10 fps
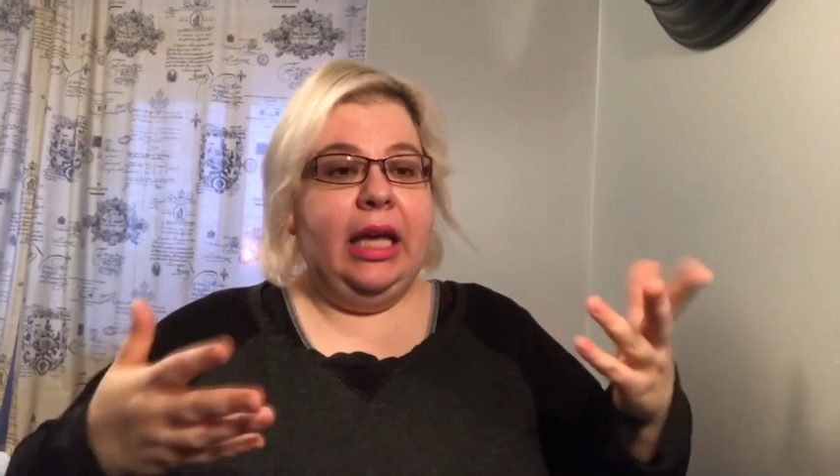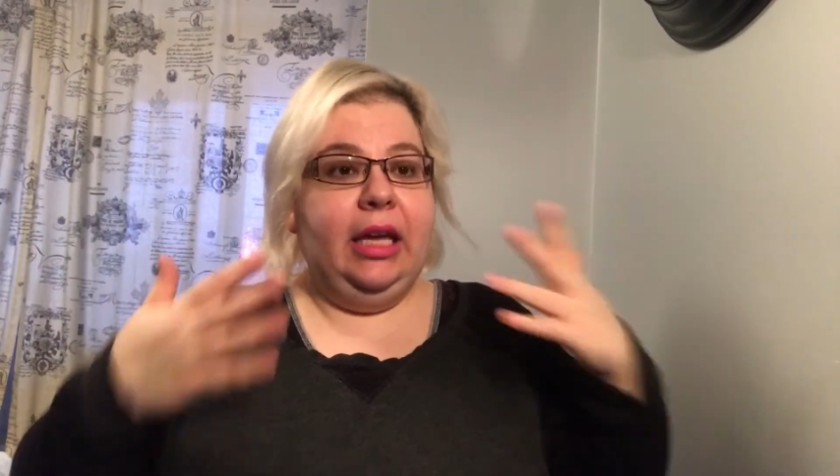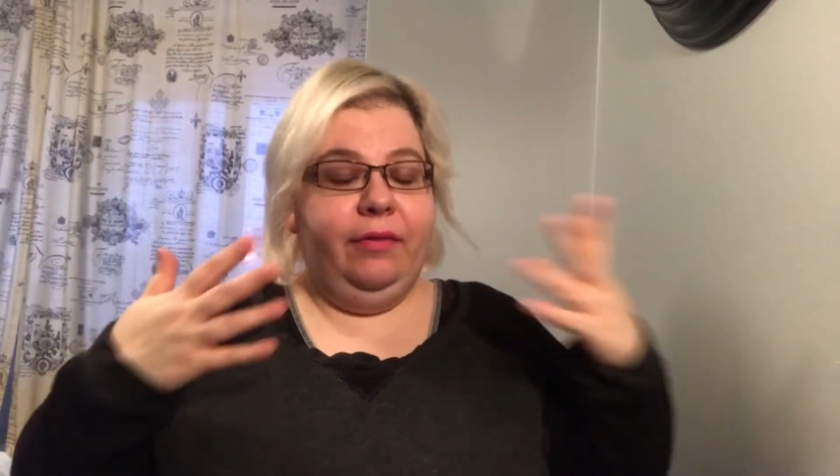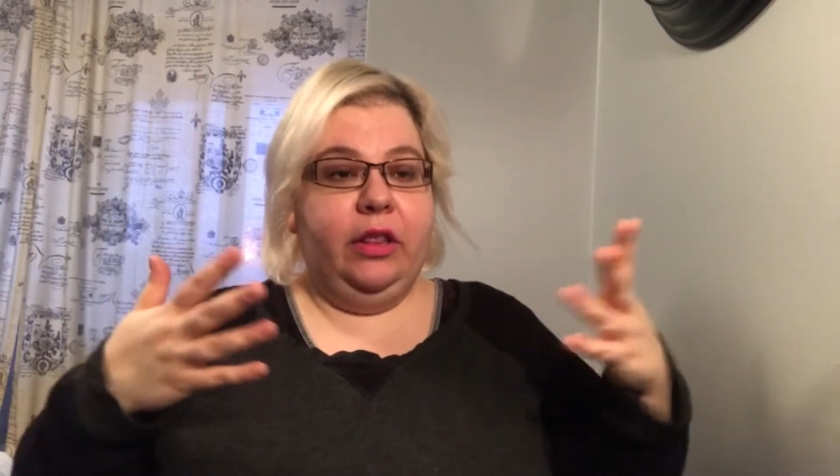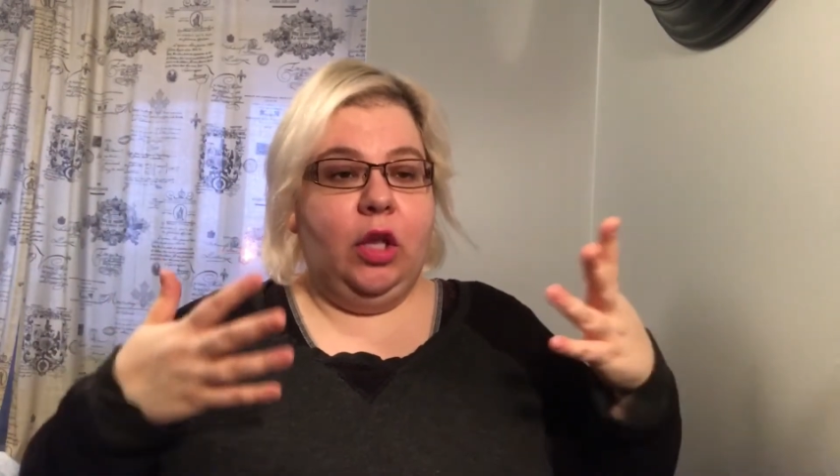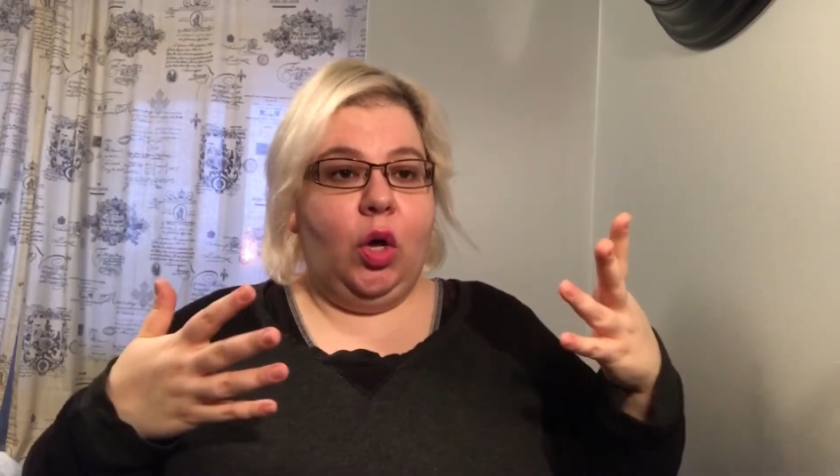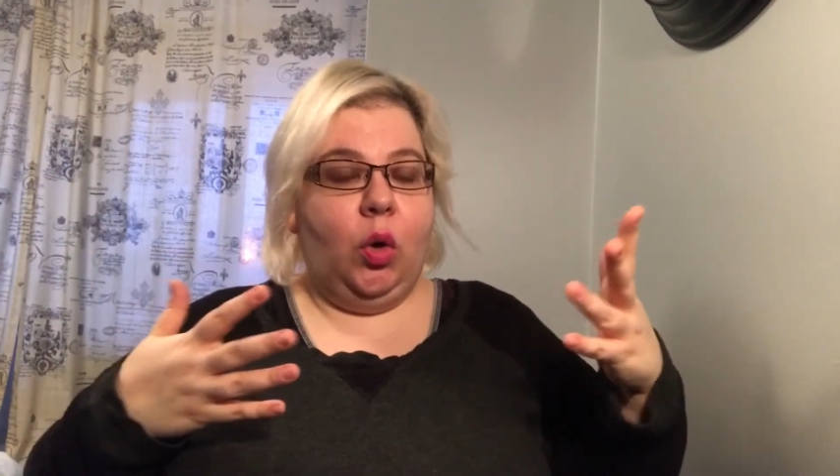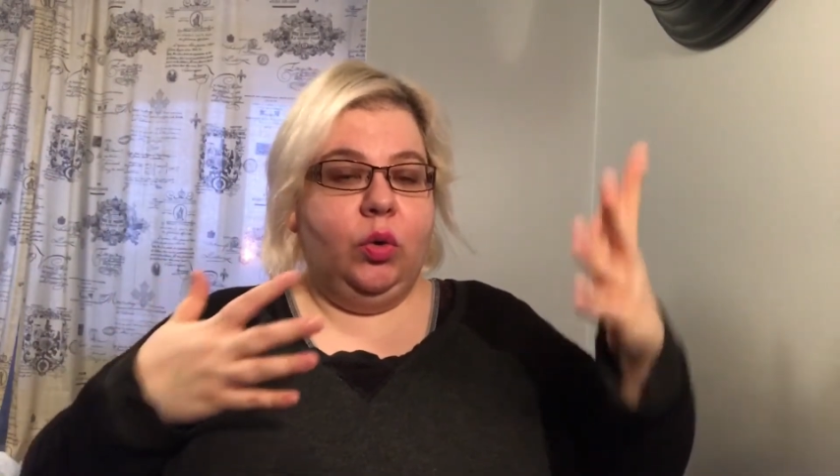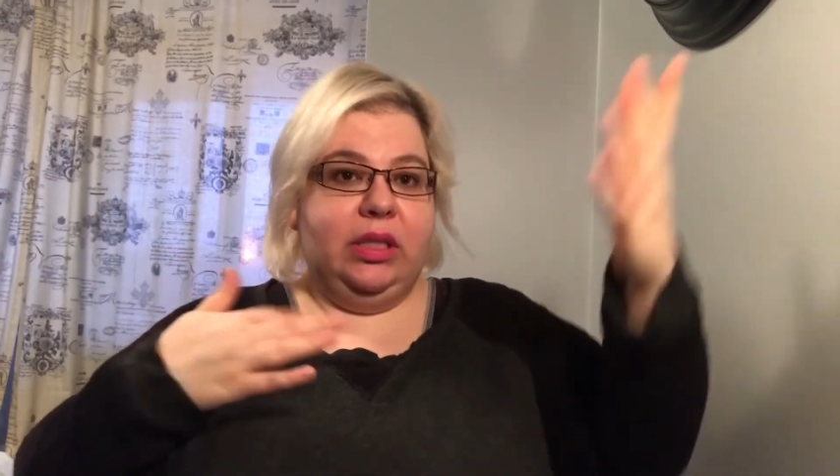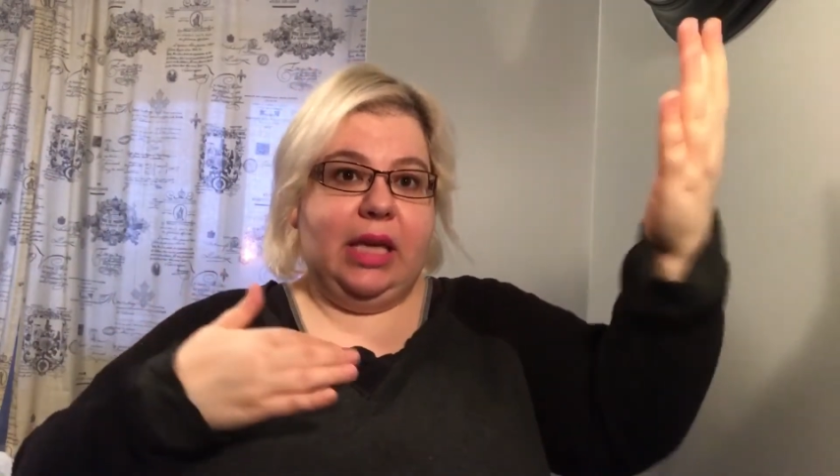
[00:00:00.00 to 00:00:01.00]
even
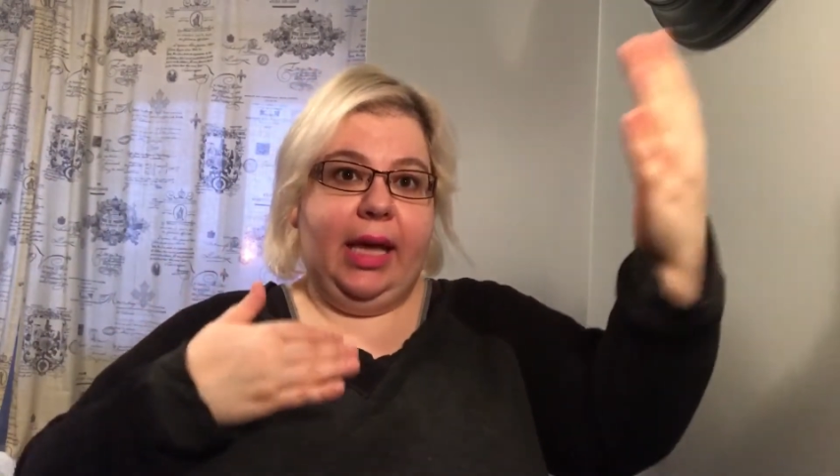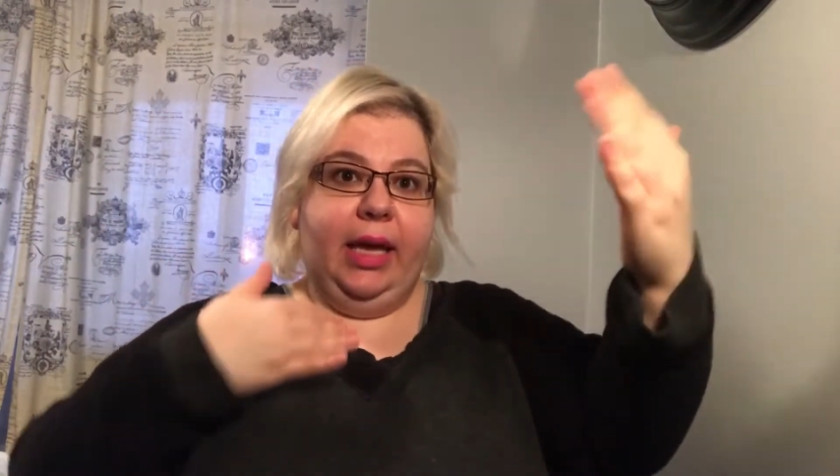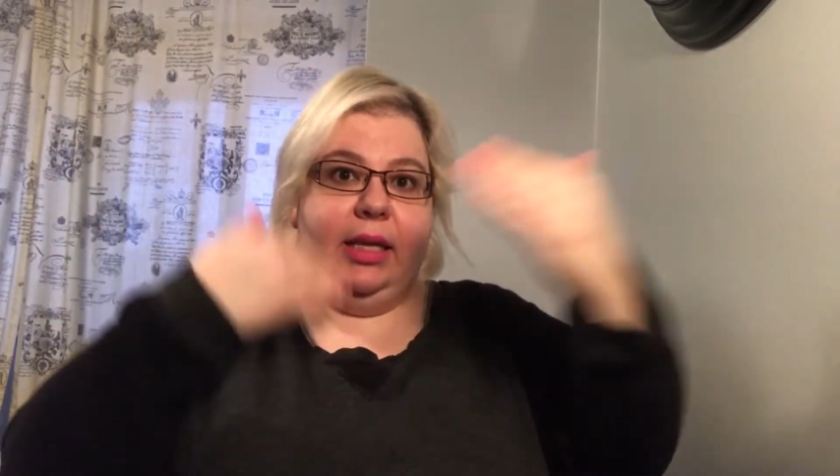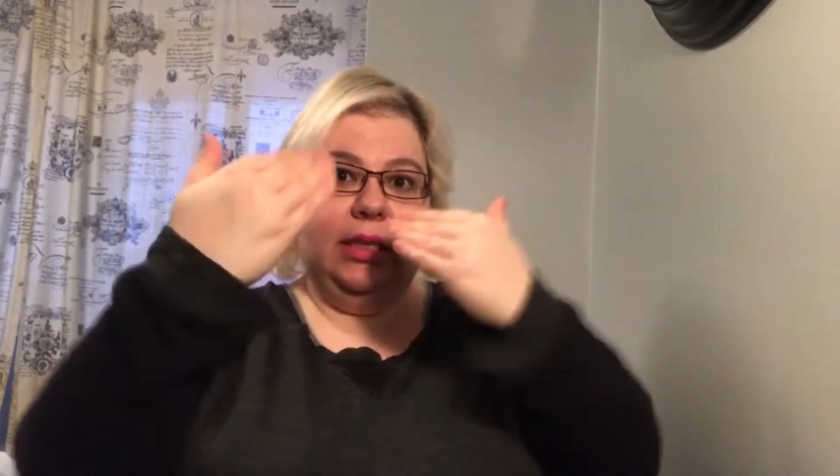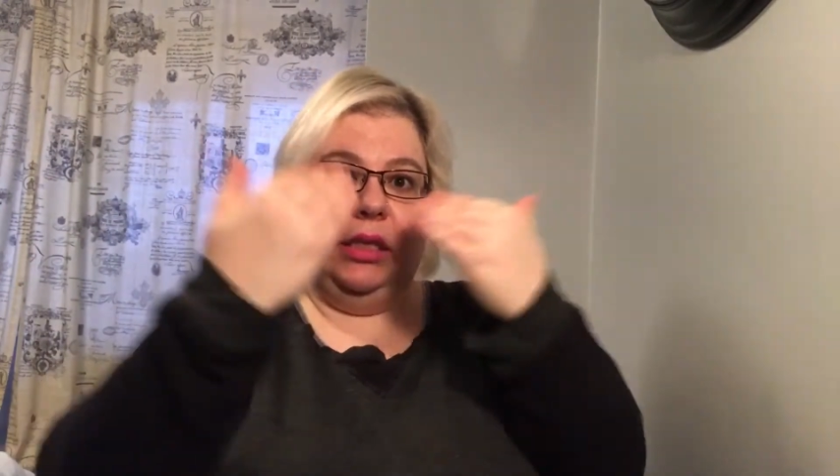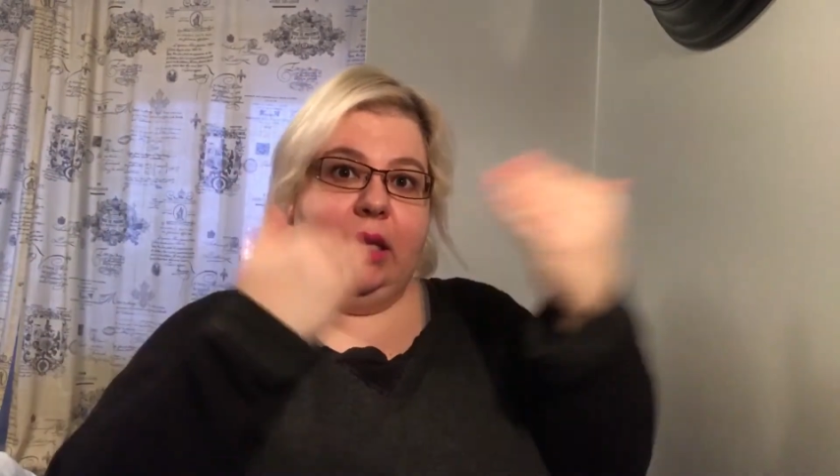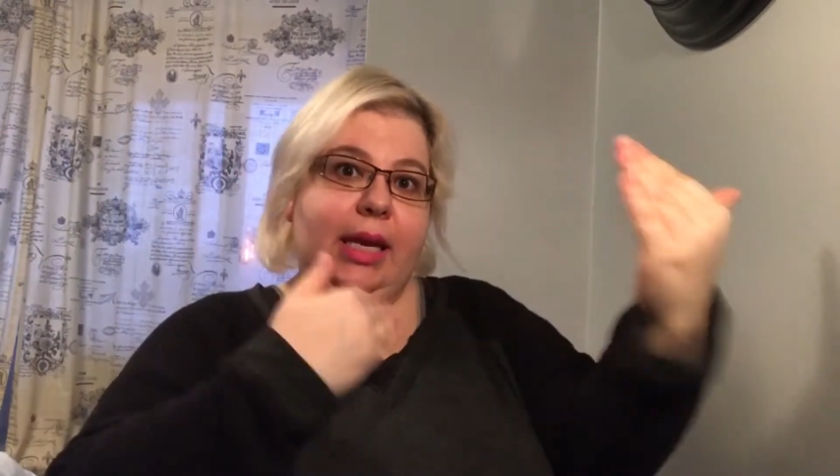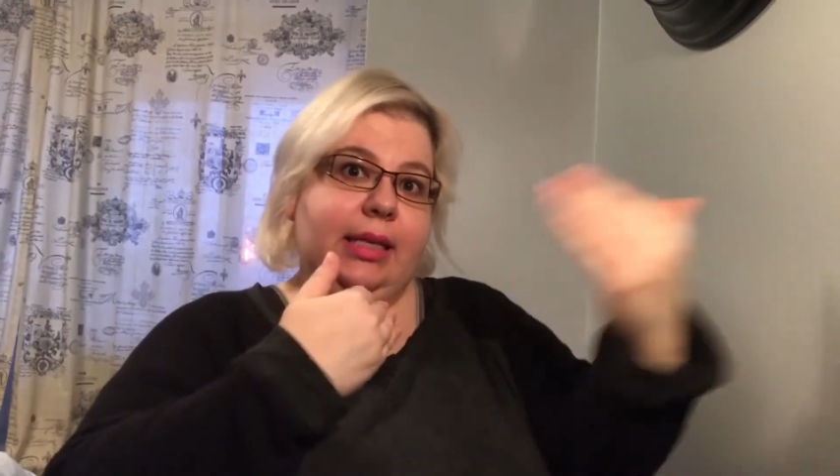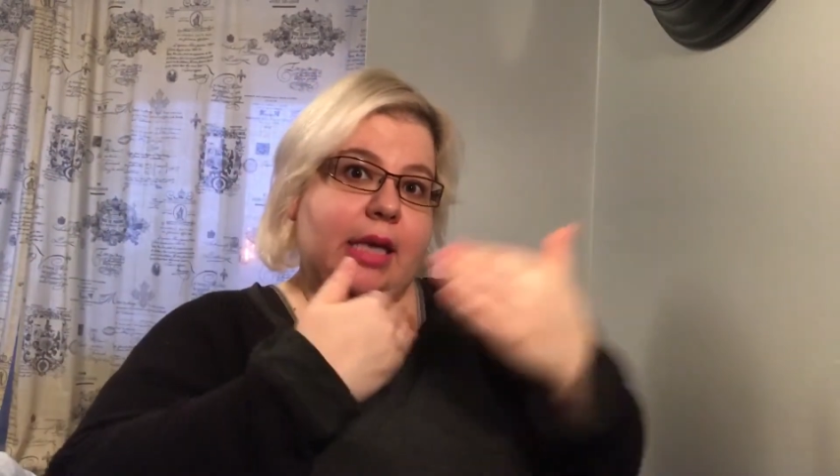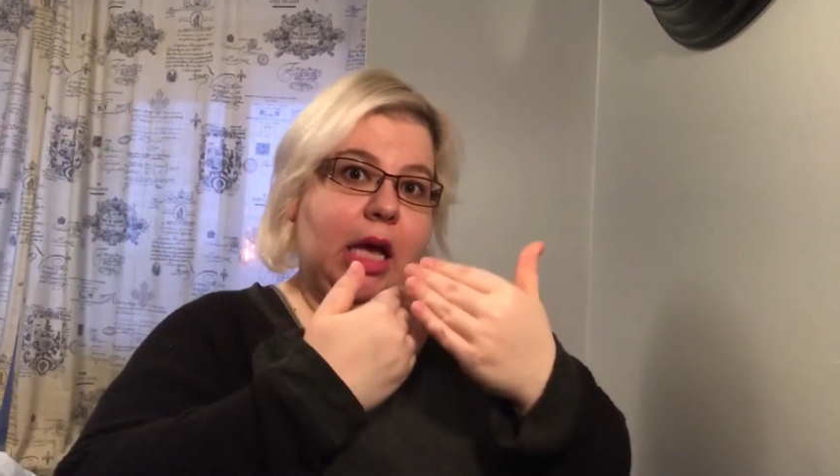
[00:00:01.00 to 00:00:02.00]
though science and